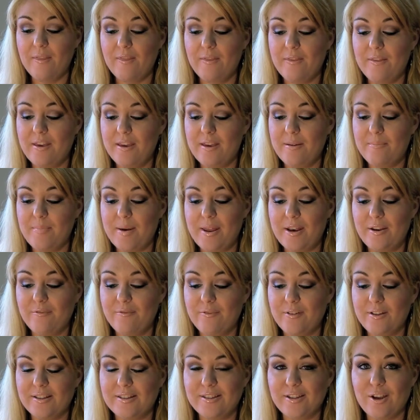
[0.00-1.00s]
the
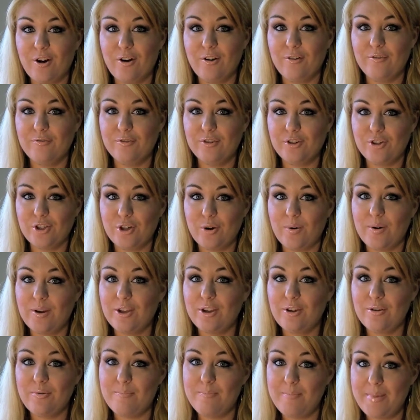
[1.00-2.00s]
benefits of
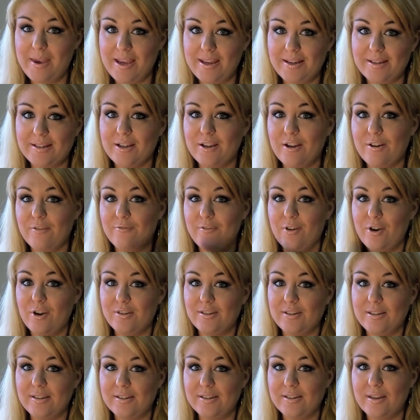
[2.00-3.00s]
showing you meat
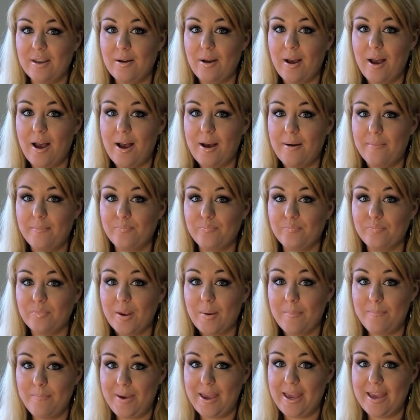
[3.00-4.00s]
versus um,
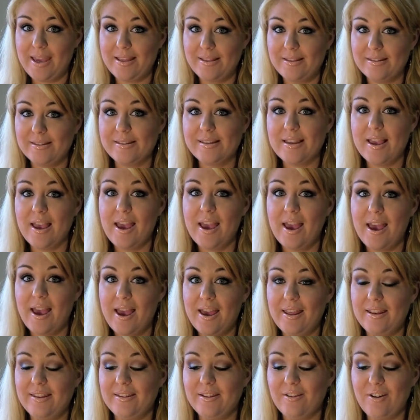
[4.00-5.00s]
beans
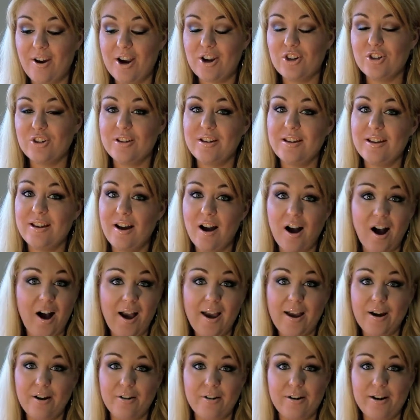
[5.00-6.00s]
and they're actually
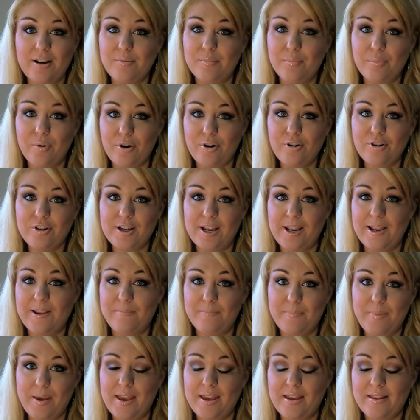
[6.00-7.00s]
higher in
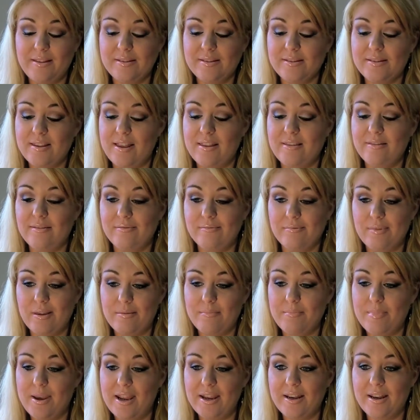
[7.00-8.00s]
protein beans than,
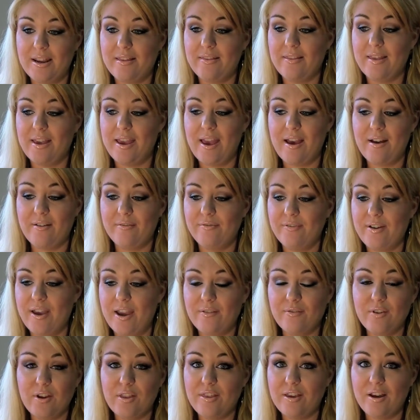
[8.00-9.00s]
than meat and they have
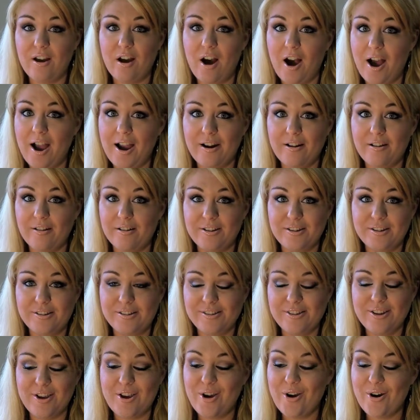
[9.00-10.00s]
everything higher
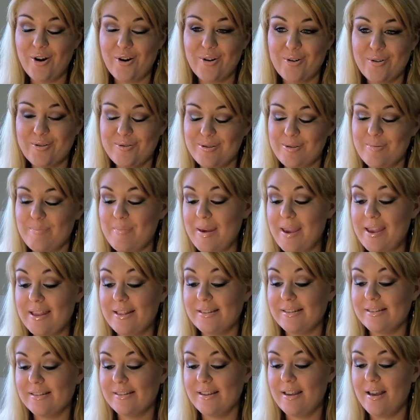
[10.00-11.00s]
is on the
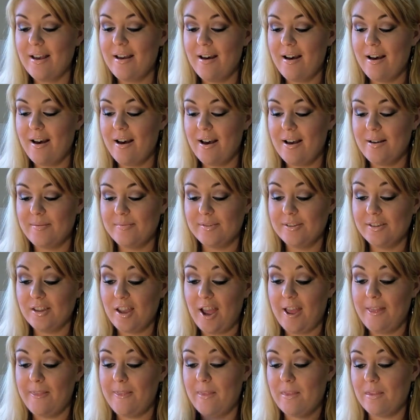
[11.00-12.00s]
beans um,
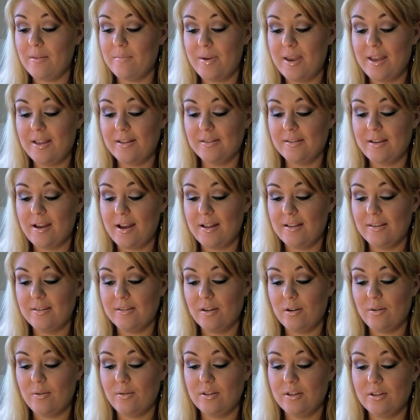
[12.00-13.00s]
side than the meat side
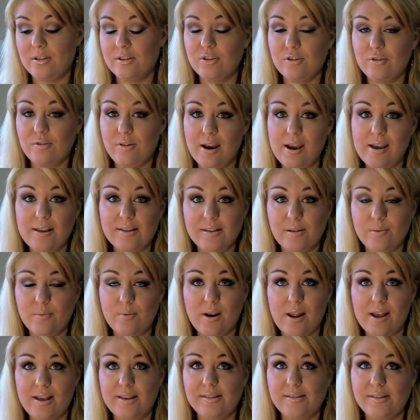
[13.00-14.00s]
so it's just crazy
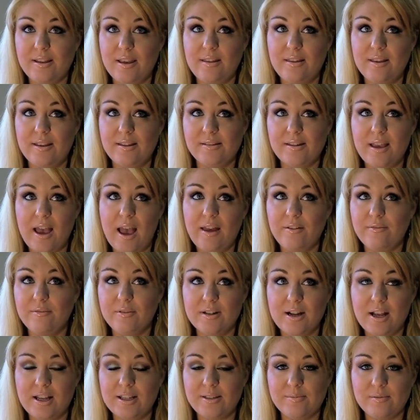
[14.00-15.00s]
when I see these
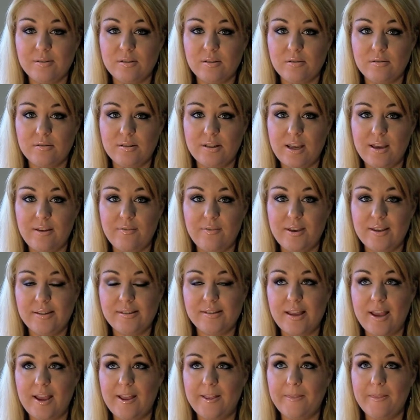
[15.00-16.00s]
advertisements on TV
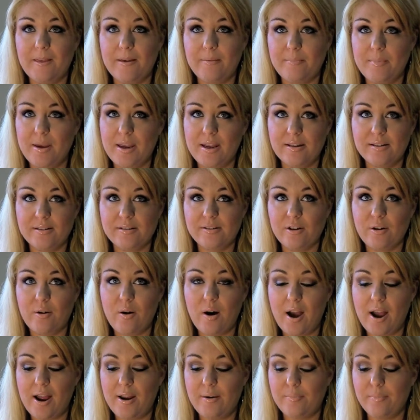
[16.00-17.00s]
saying that meat is so
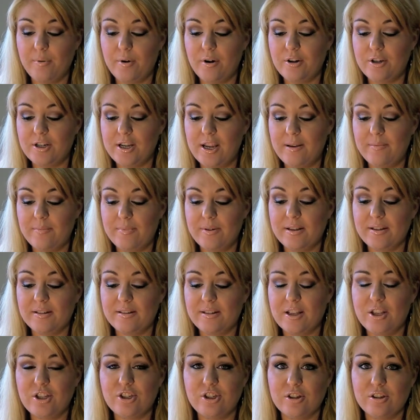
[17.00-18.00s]
high in protein
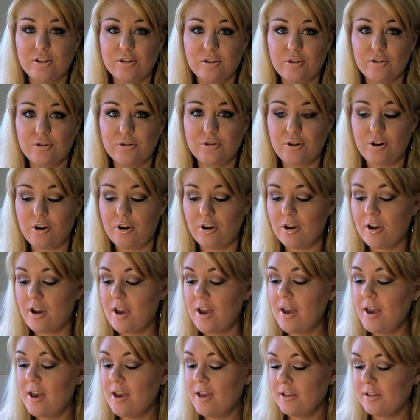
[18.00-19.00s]
because it's just not true
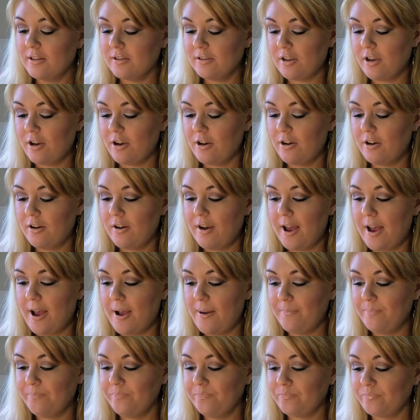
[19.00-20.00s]
so
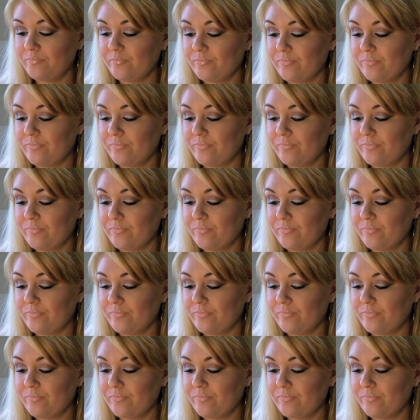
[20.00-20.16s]
um,